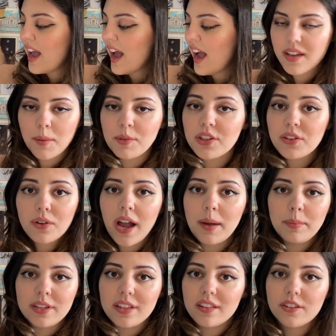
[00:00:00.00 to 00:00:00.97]
I'm so
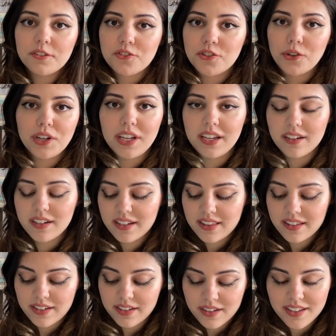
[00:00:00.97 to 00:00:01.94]
happy that they're joining
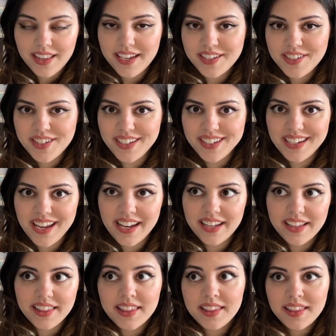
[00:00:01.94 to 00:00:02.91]
the collection and
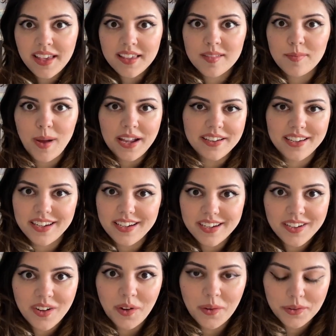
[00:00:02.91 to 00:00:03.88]
it's
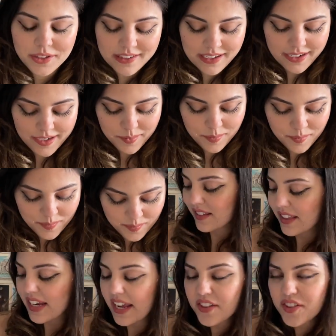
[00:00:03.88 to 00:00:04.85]
expanding all the time.
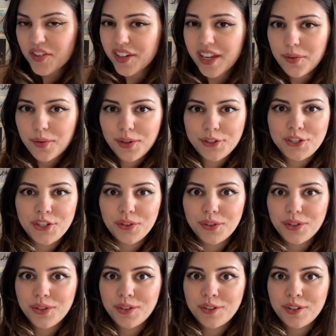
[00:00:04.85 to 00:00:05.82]
The next video I want to show
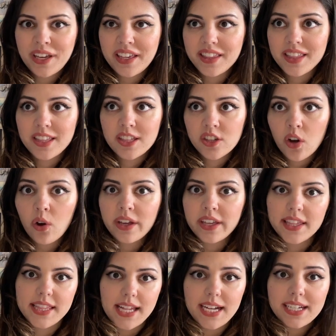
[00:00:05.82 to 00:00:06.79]
you is not
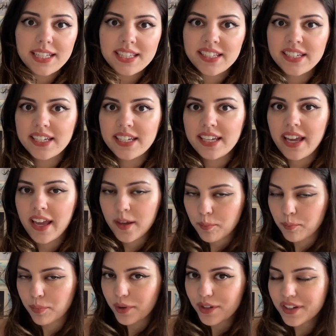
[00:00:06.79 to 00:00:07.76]
exactly a
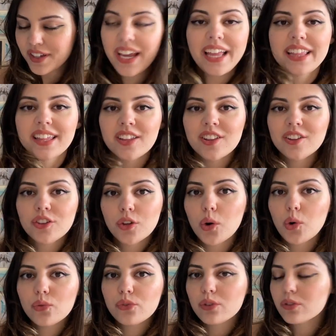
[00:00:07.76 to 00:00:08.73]
book, it's a
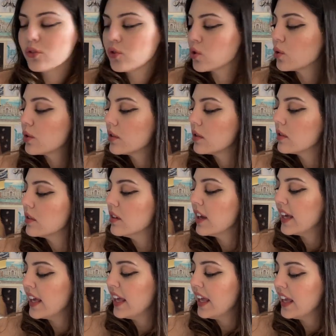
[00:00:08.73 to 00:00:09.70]
novel journal.
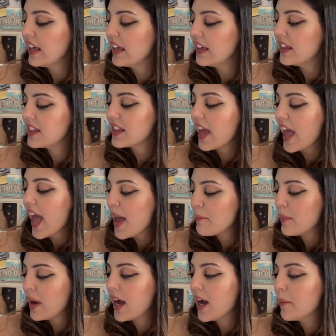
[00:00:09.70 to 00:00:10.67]
It is
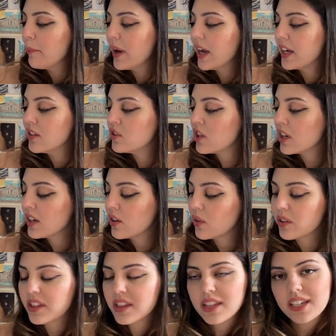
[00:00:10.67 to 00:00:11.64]
Emma by Jane
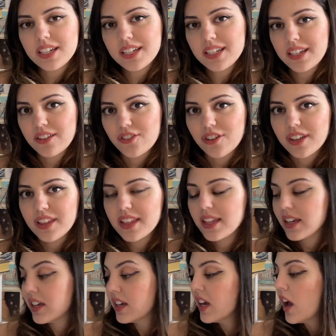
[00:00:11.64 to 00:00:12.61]
Austen, as you can
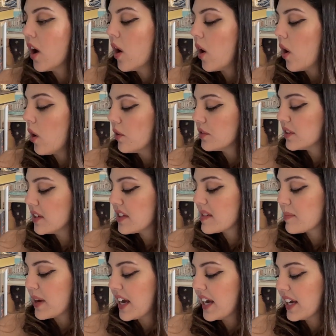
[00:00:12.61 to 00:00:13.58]
see on the
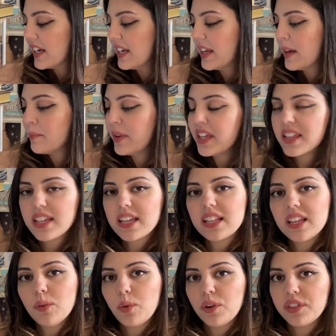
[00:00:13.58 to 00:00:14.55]
spine, and
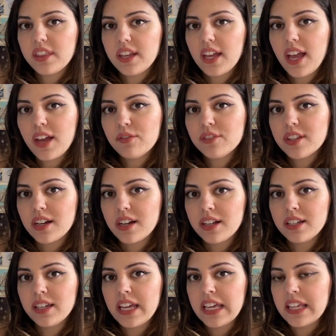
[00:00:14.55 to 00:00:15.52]
basically what they have
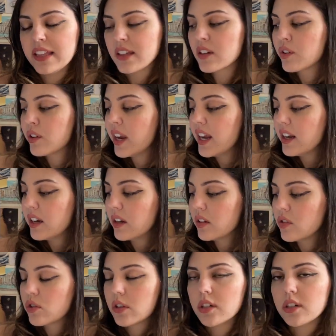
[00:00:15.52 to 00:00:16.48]
done is created a
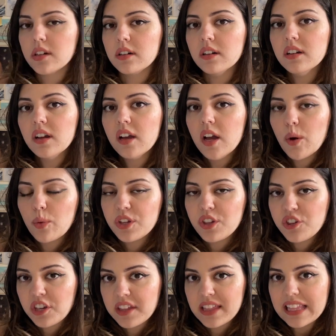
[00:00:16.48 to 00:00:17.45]
journal
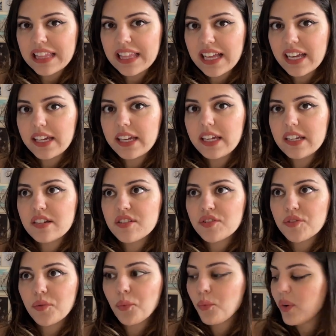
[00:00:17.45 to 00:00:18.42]
which is lined
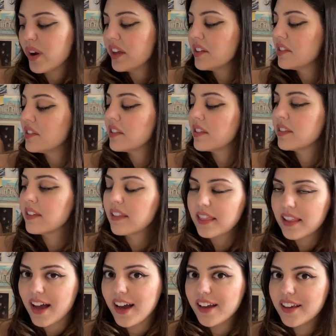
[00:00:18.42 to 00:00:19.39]
with the
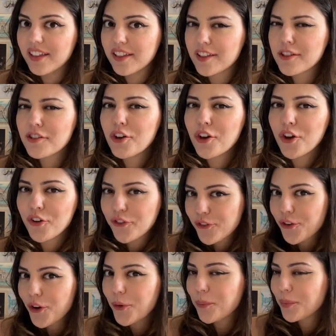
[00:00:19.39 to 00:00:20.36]
lines
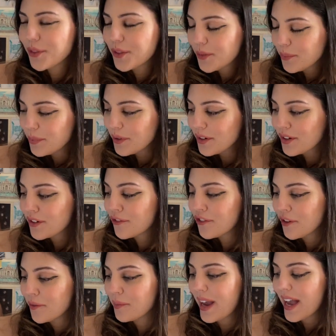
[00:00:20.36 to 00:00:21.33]
from the book
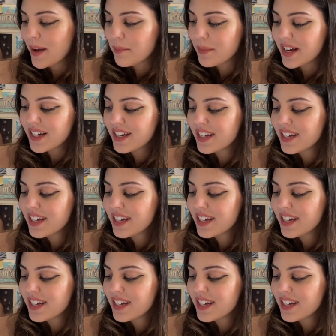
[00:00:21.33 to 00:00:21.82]
from Emma.